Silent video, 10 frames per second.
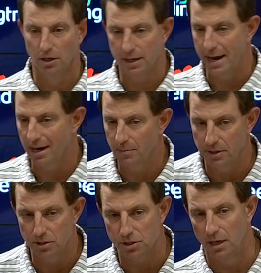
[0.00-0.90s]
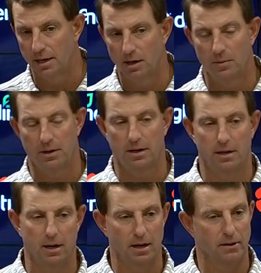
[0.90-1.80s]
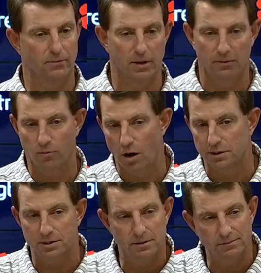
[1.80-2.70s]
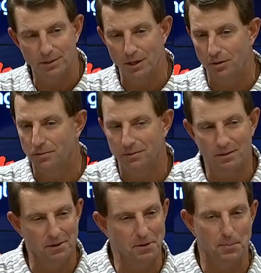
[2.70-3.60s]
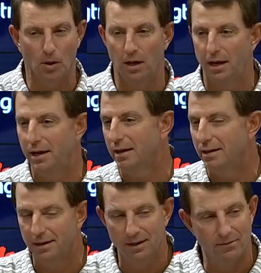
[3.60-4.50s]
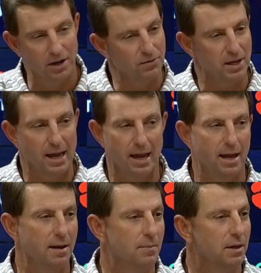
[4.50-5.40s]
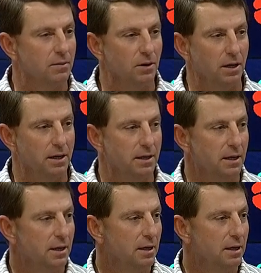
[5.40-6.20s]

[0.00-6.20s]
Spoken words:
look at them and you study them and have watched, you know, every play of every game and really,